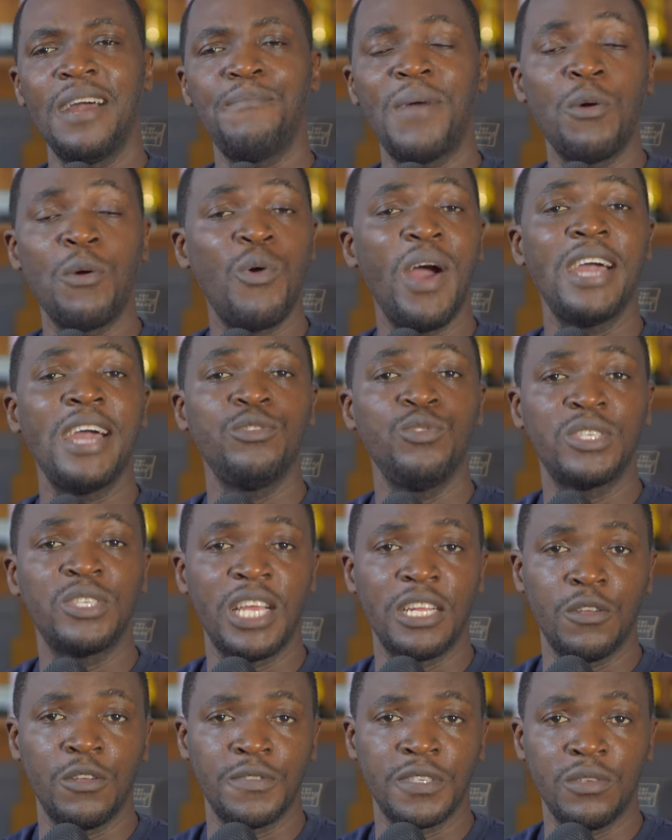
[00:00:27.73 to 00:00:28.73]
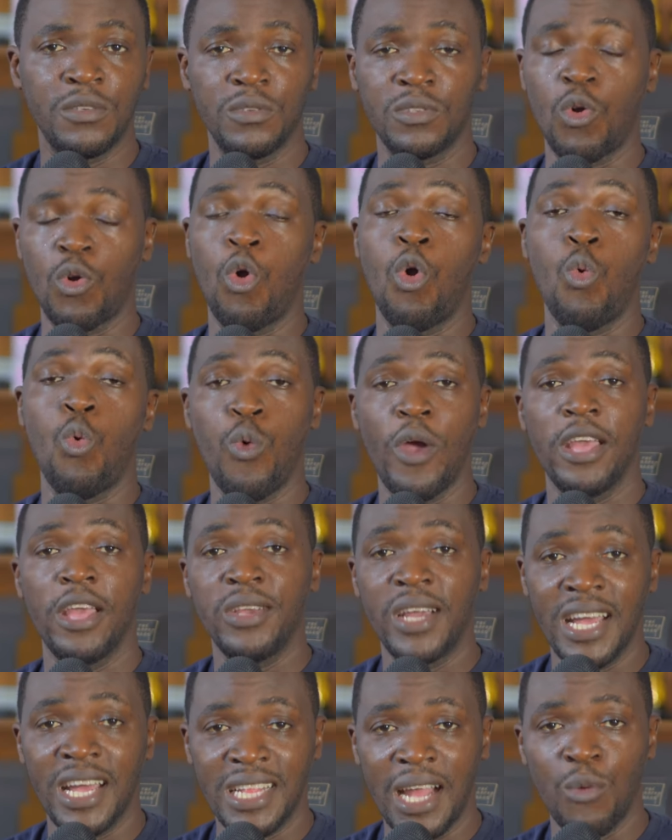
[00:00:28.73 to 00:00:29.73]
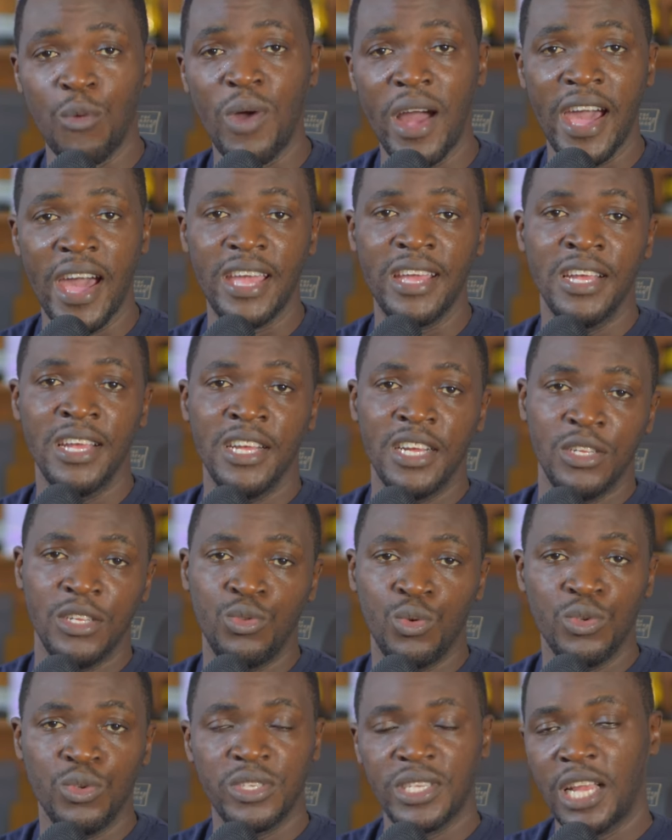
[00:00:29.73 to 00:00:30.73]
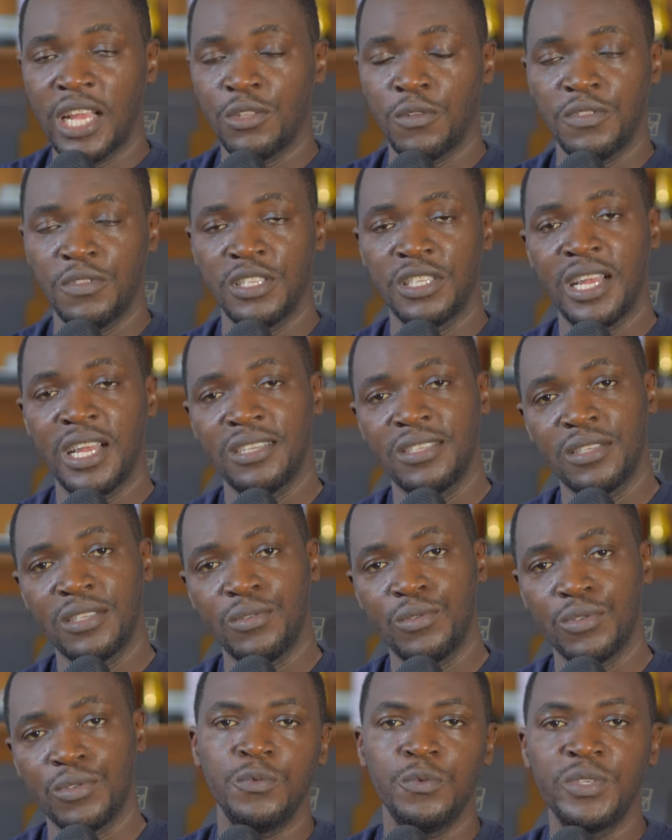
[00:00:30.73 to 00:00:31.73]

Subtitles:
acquire those kind of skills, or where you can acquire those kind of digital skills.